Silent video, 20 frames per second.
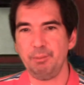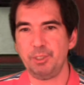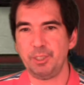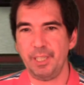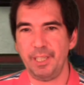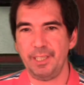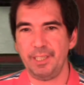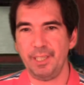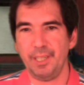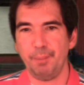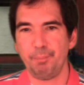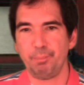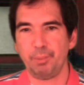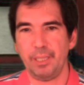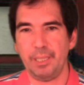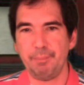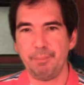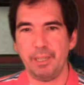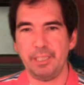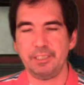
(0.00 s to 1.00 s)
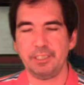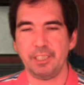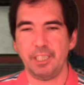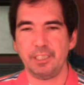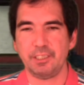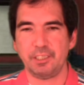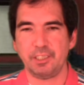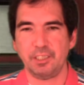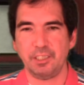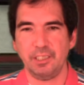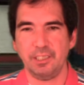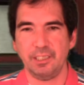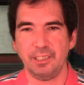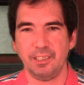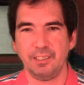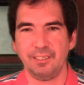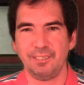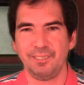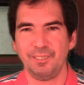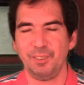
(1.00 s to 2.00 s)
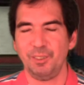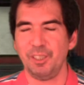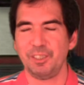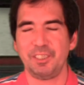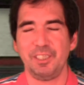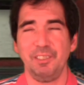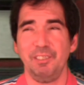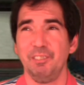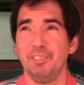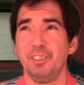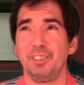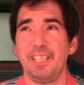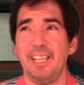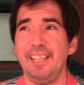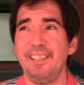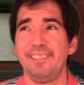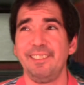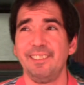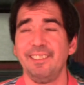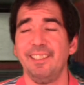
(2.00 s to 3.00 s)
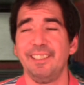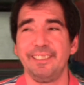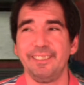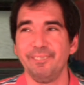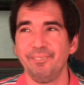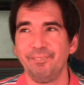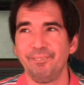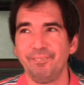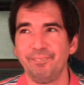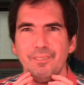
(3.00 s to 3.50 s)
Jacob, played by John Cena, who doesn't even look anything like him.